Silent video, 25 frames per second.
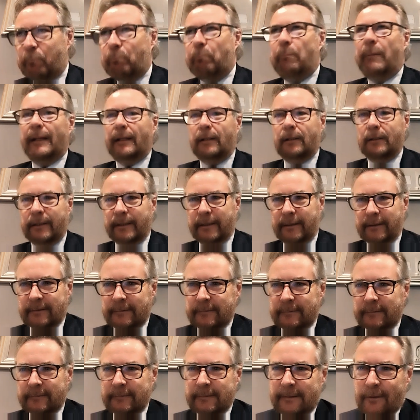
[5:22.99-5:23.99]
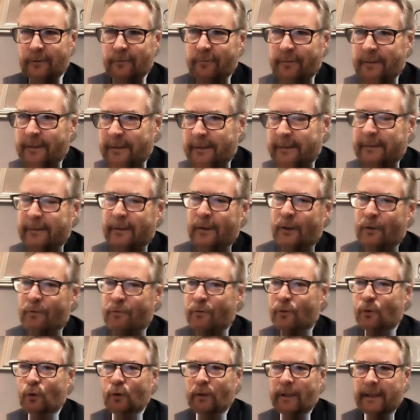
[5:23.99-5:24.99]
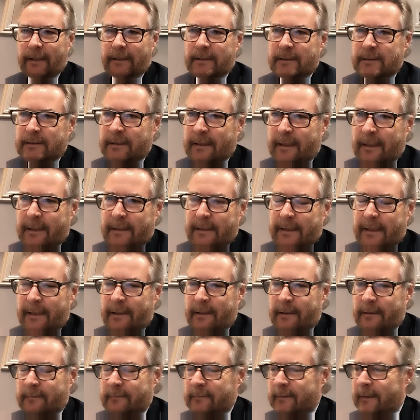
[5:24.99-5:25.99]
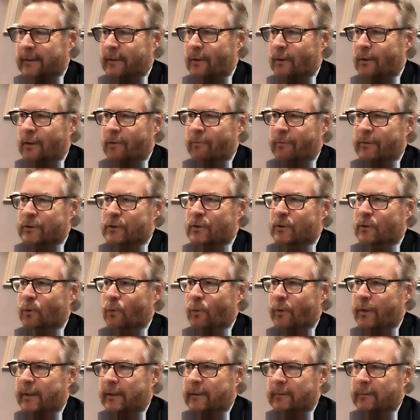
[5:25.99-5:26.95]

building of, uh, of Rolex uh, there and, all of its glory.